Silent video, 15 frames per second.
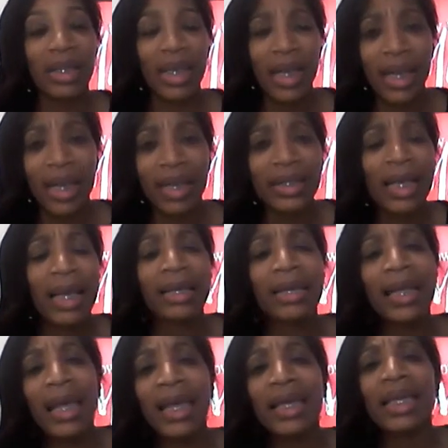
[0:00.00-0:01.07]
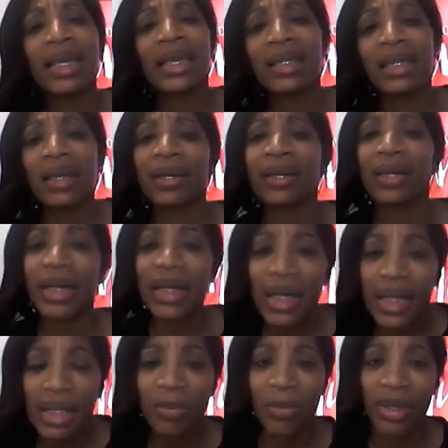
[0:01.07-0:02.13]
kids. They killed her
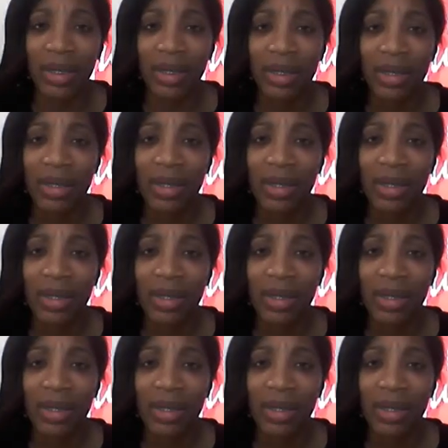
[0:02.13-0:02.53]
husband.